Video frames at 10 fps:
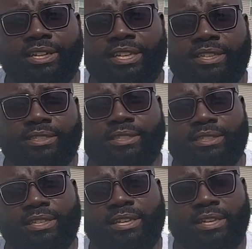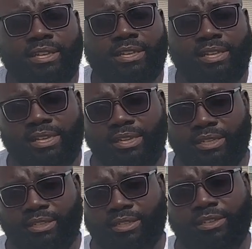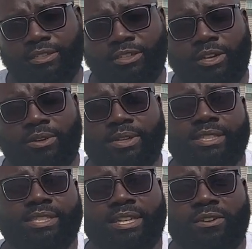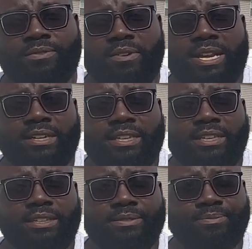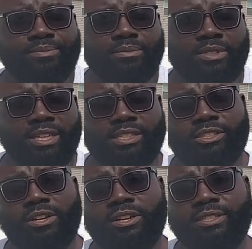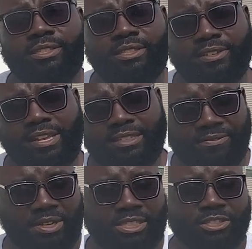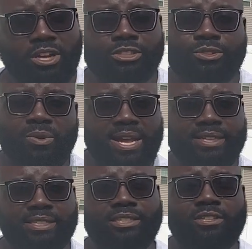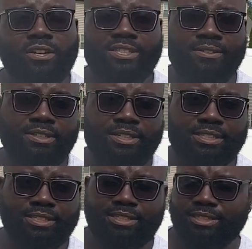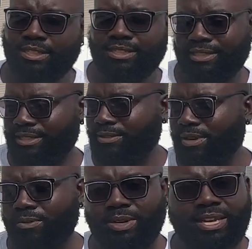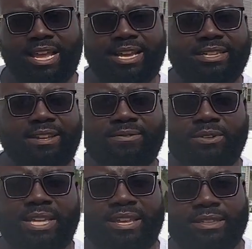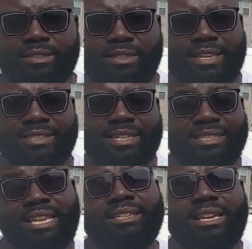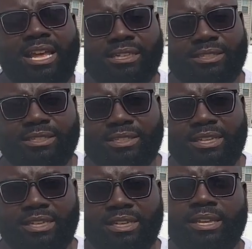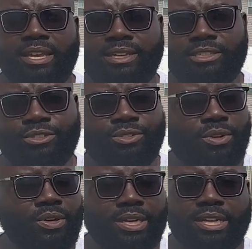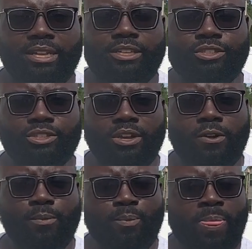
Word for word: is you know it's eco-friendly it's cost as far as cost wise it's cost it's it's what I got that for like less than ten dollars at the store so